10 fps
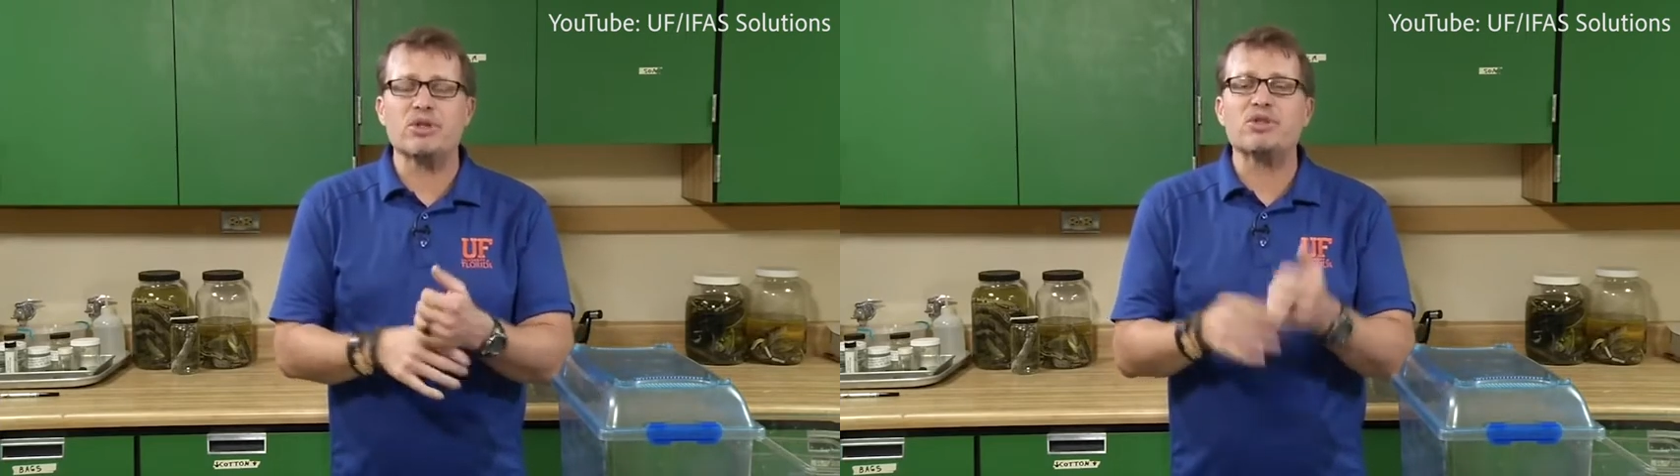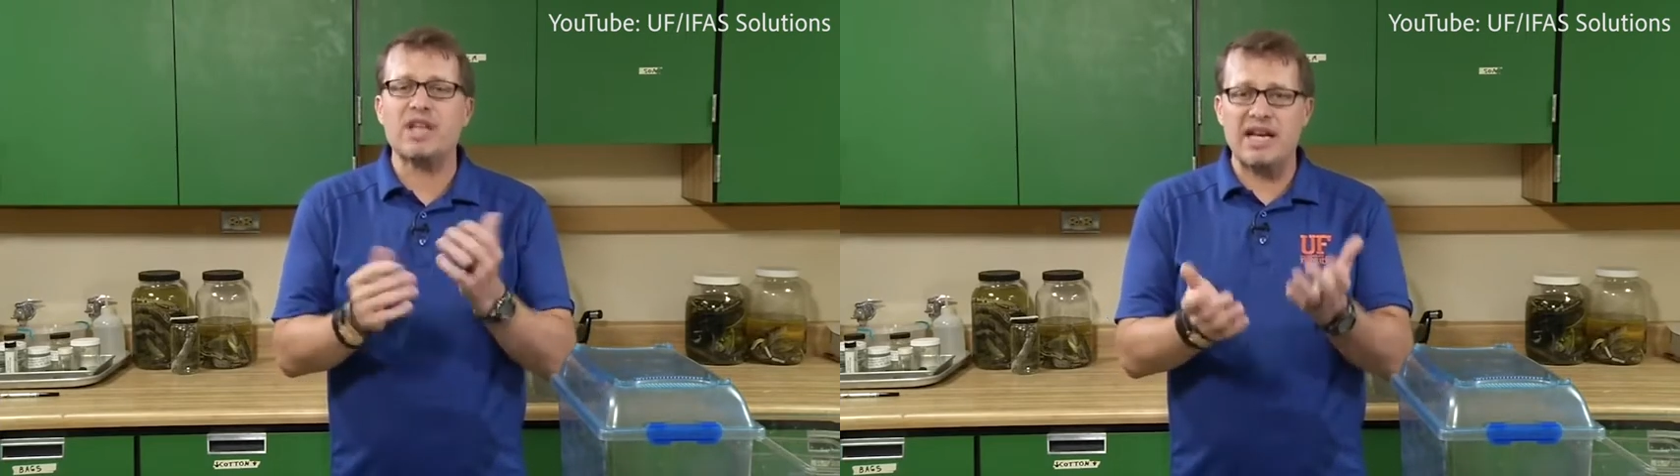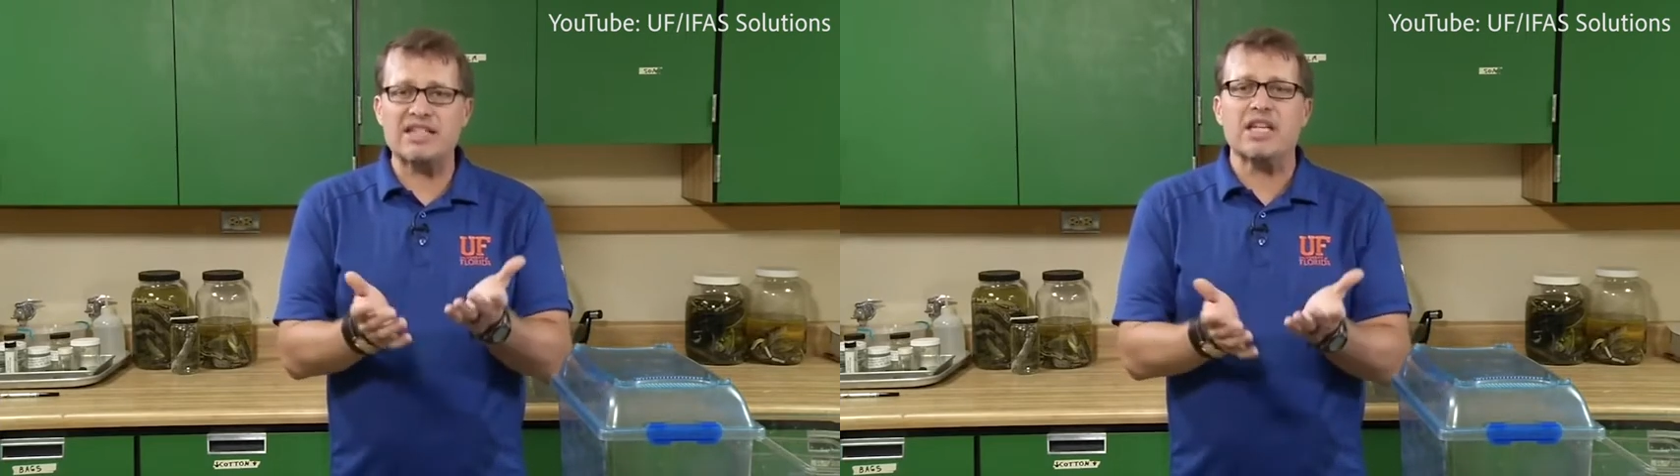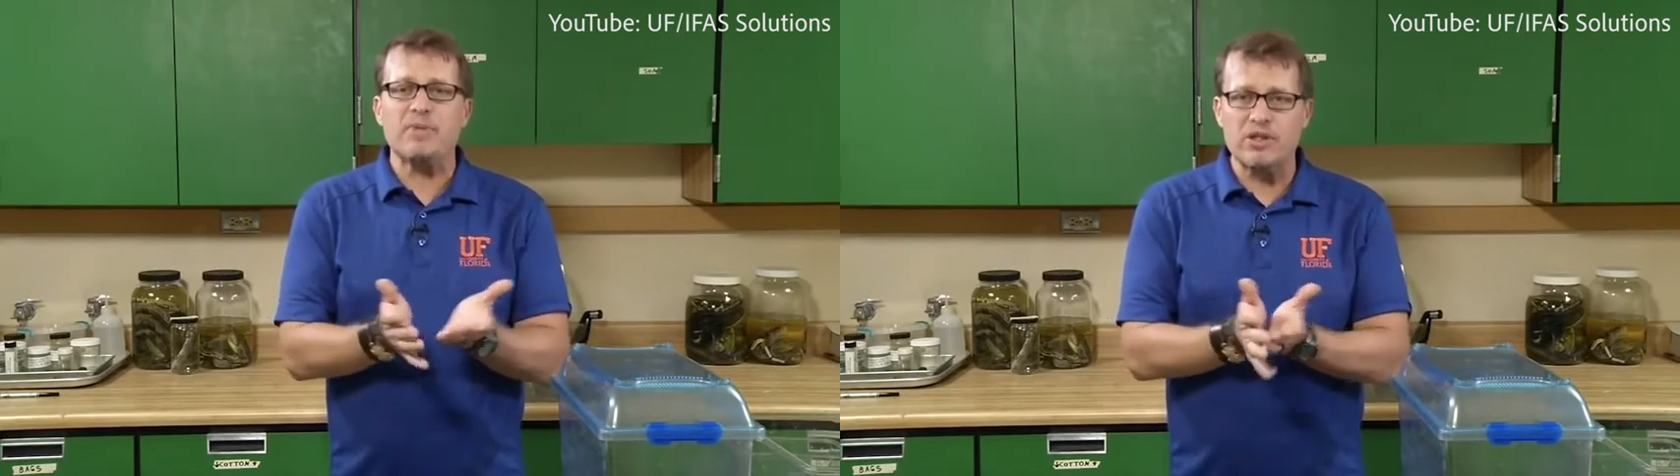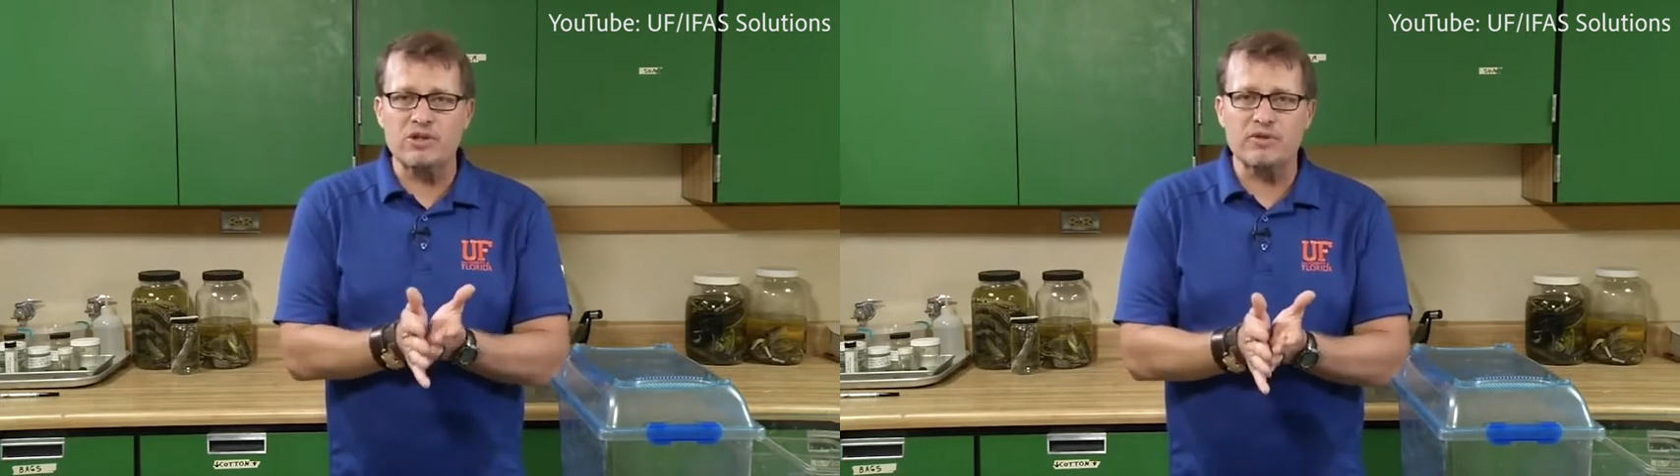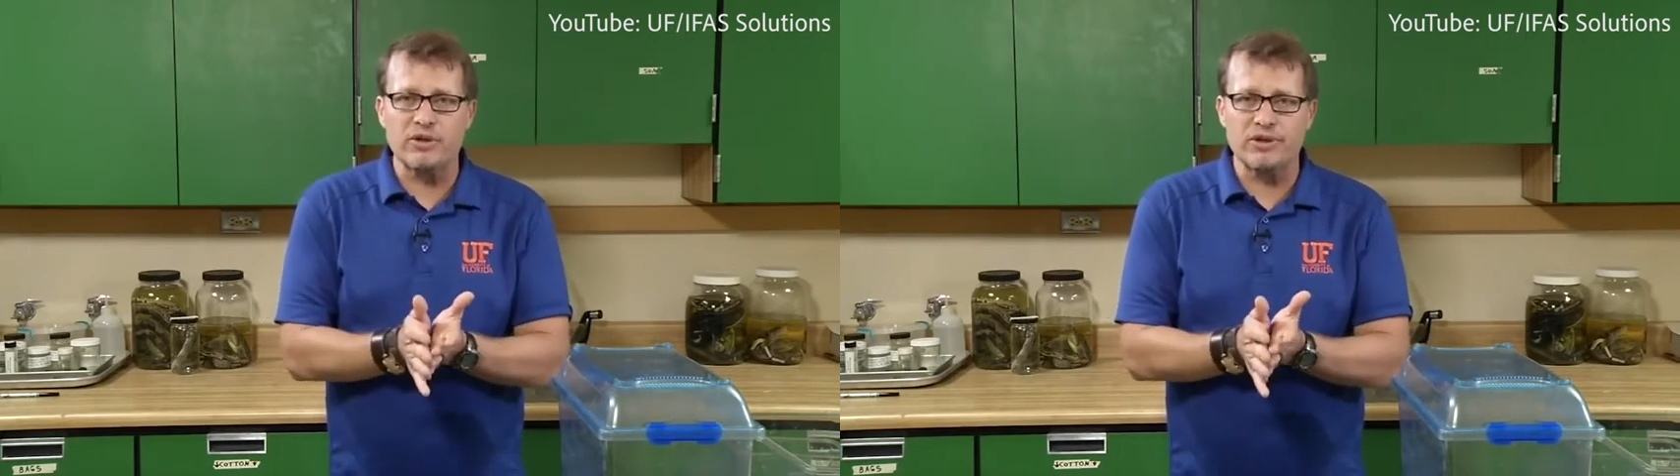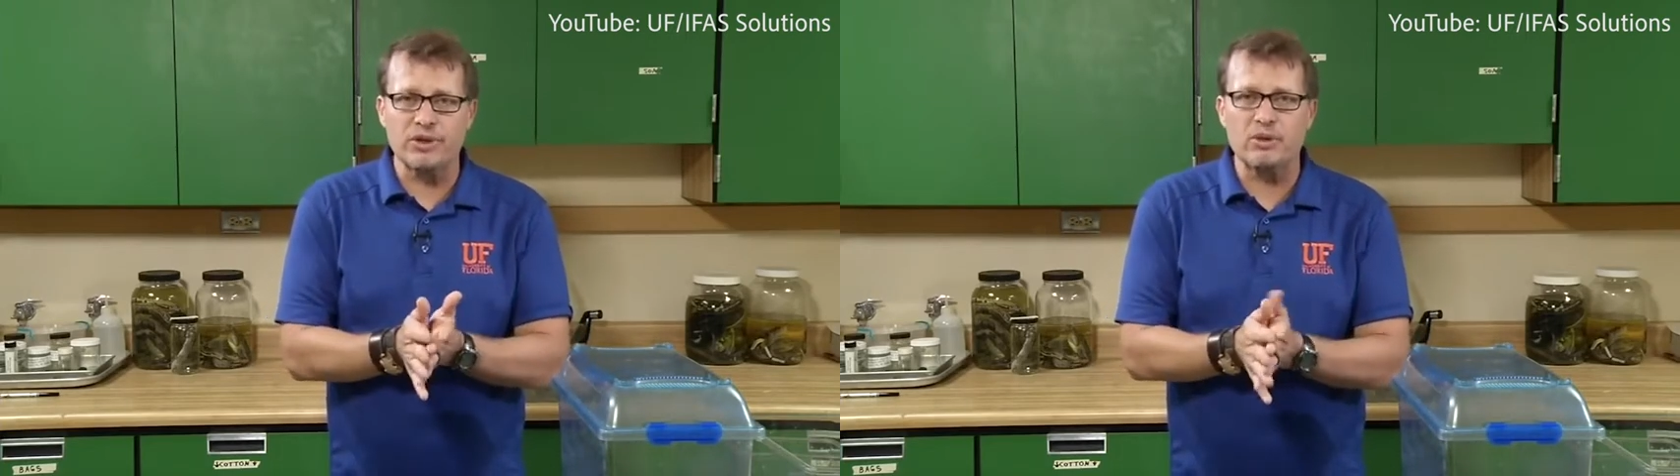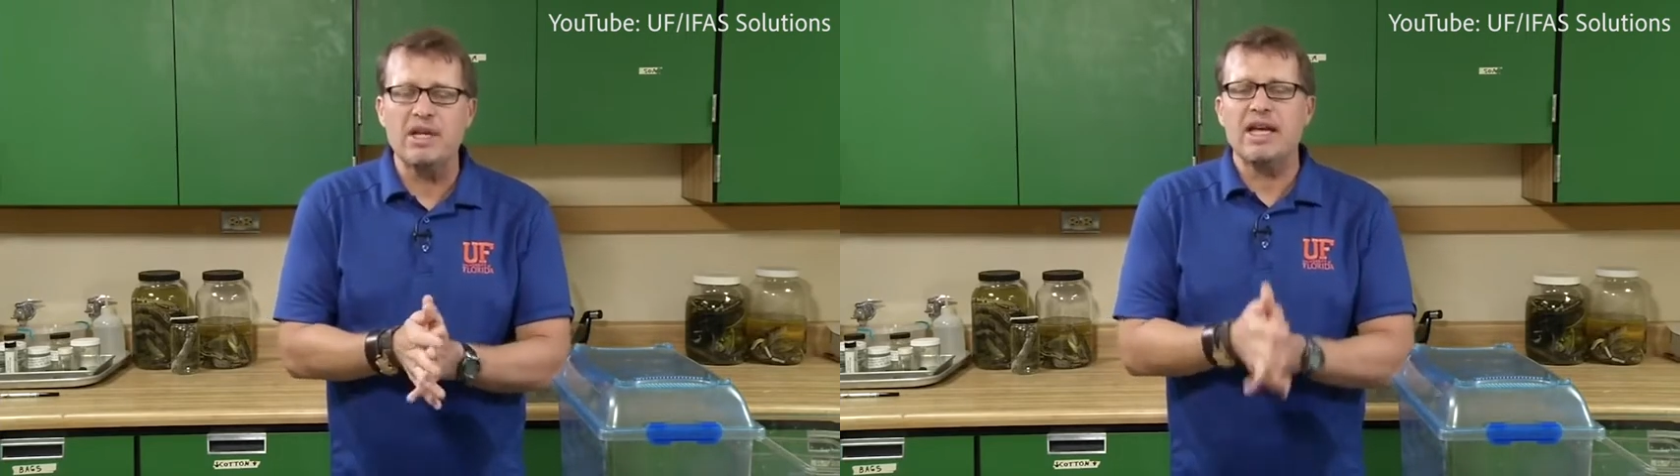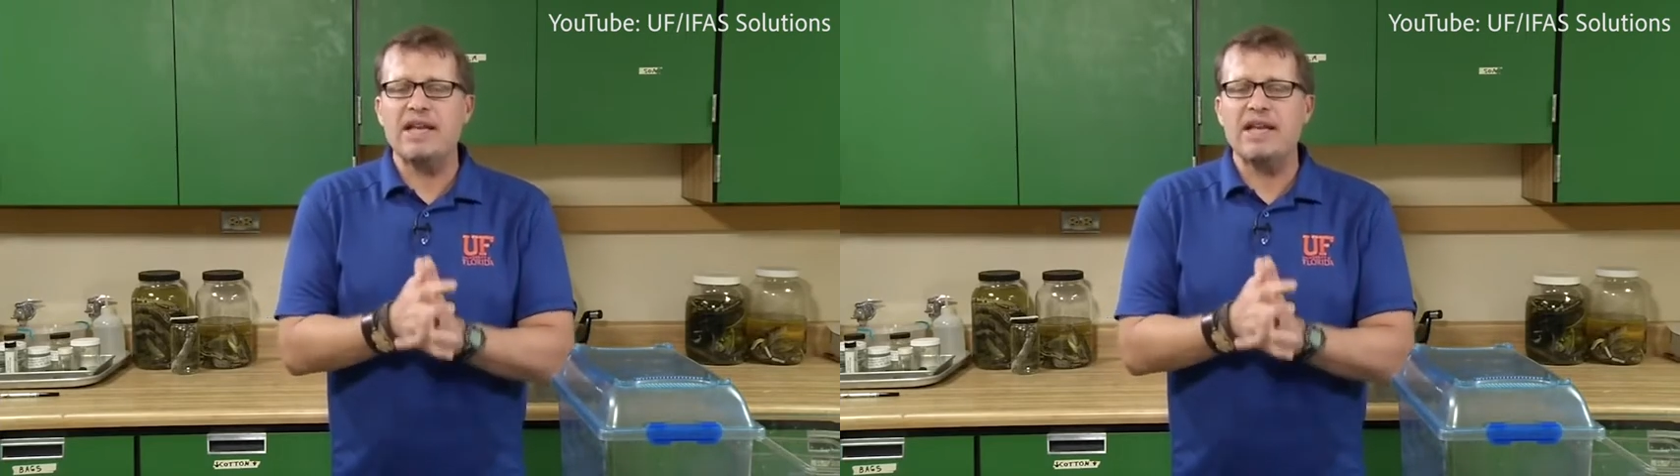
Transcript: So size can be useful too.